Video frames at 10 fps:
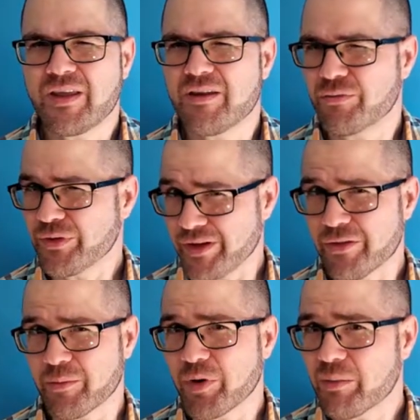If only
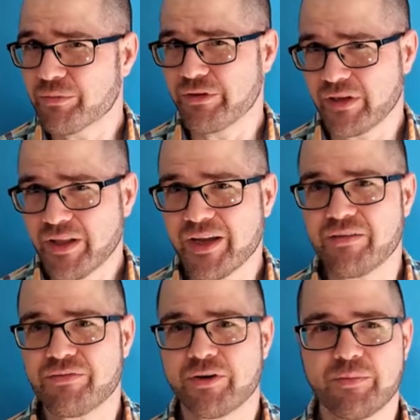other problems in
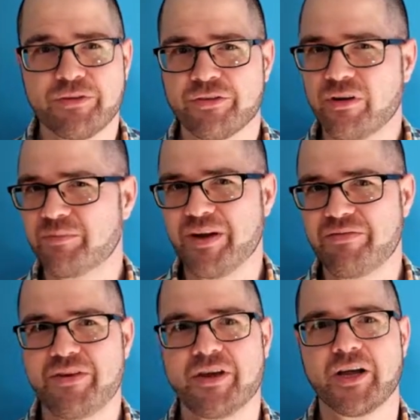life could be solved by
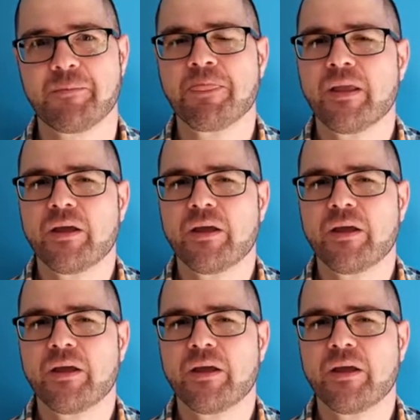fiat.